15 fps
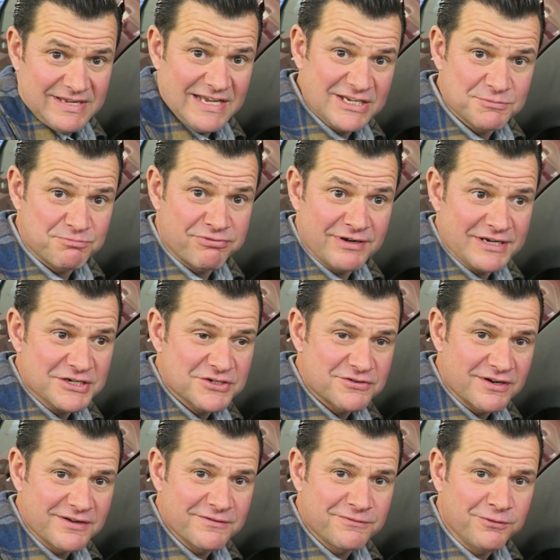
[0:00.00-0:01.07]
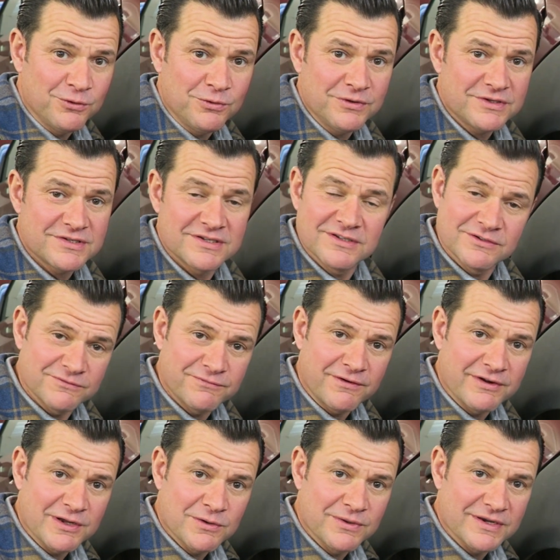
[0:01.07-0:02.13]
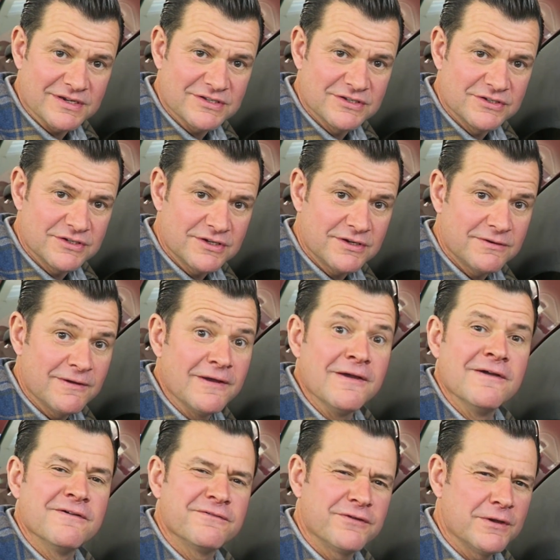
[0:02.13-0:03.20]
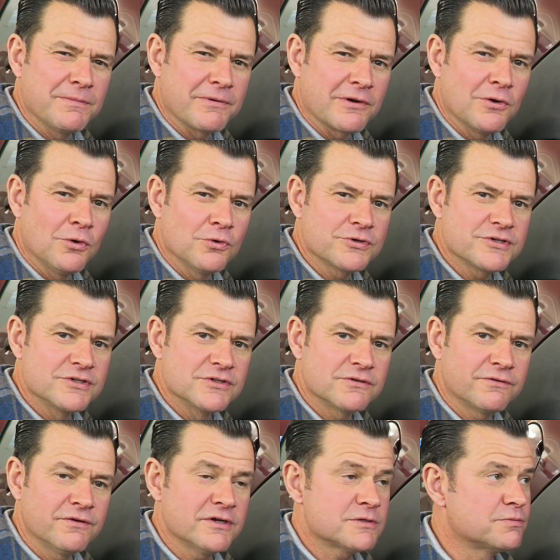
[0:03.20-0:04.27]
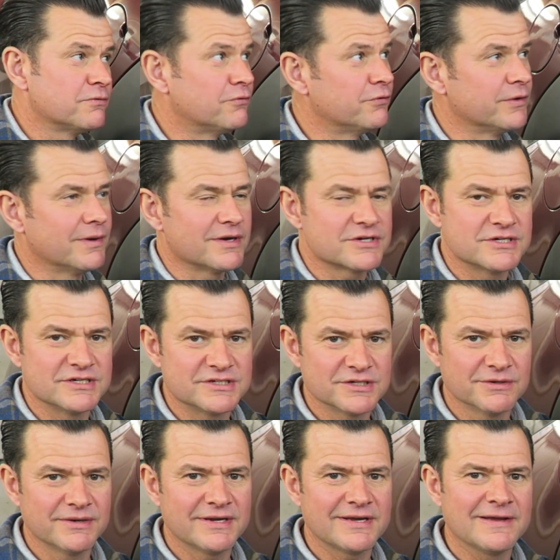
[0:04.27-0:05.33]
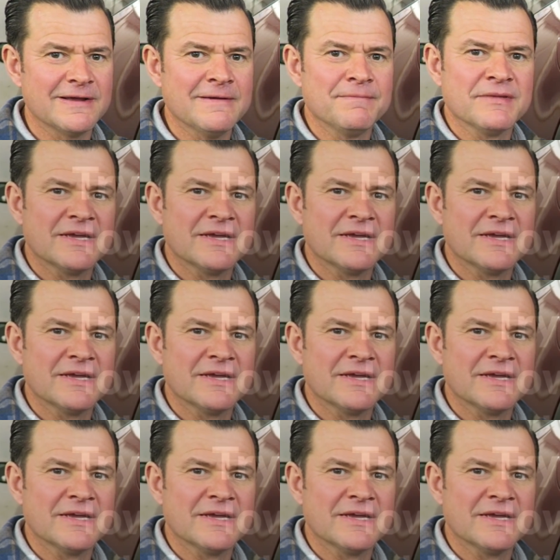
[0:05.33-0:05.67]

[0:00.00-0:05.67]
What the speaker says: it's pretty straightforward, very quick to do. Few precautions first before you actually do it.